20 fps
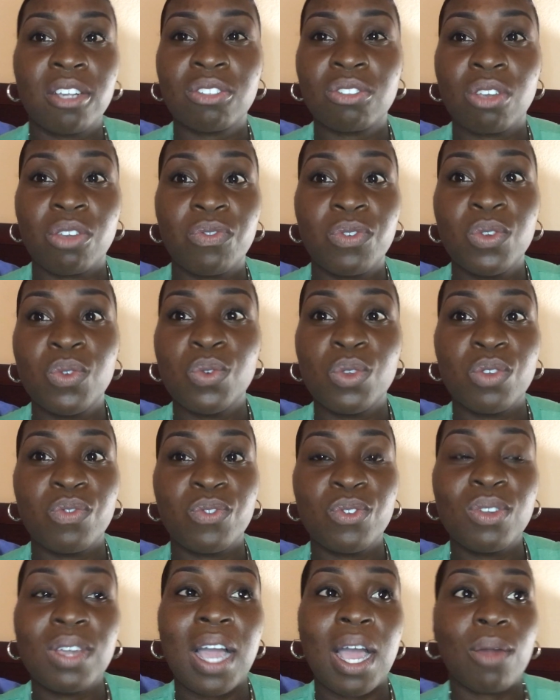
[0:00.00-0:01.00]
So
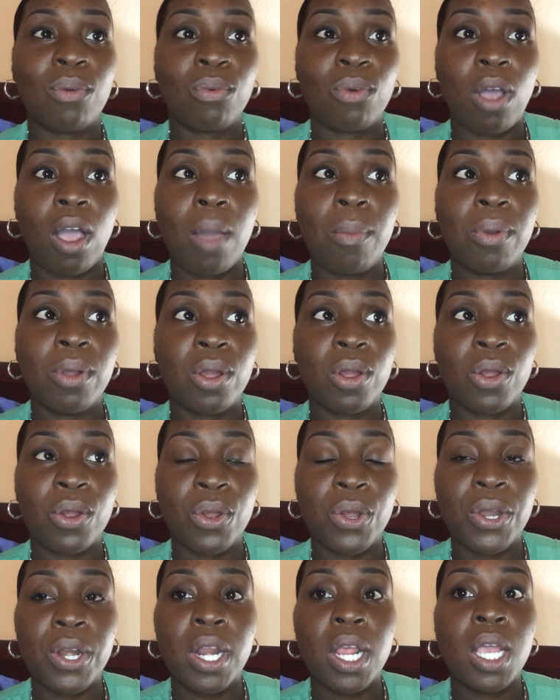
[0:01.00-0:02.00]
if you got robbed or
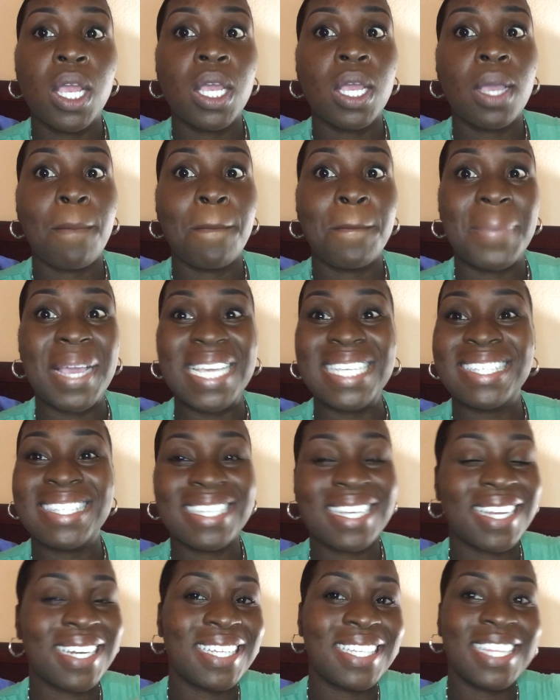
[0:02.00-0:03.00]
hurt,
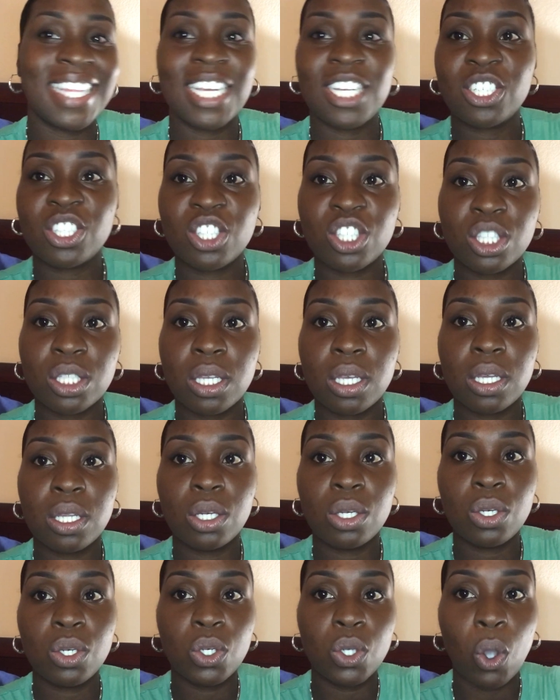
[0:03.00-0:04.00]
basically there's
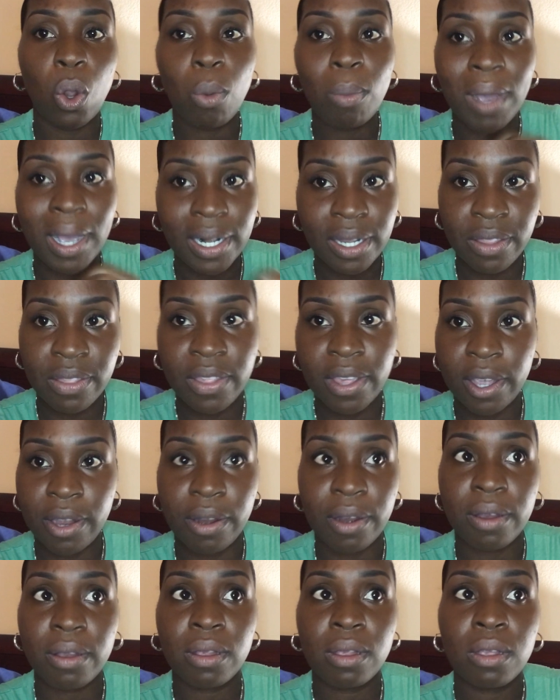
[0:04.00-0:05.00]
nobody
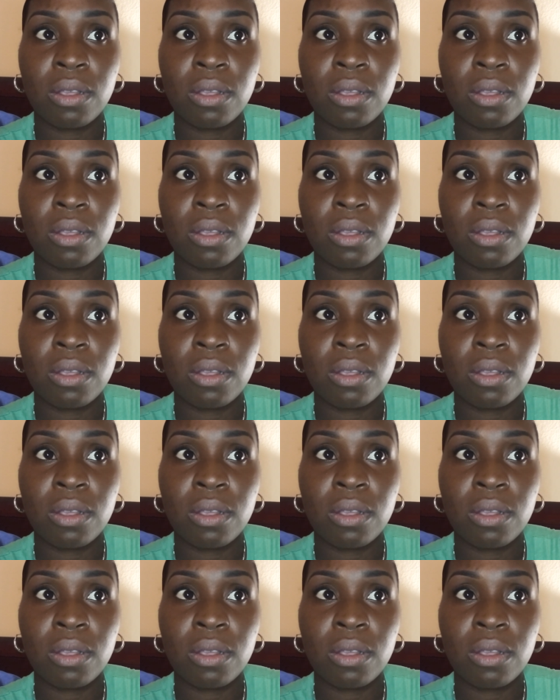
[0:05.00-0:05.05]
there.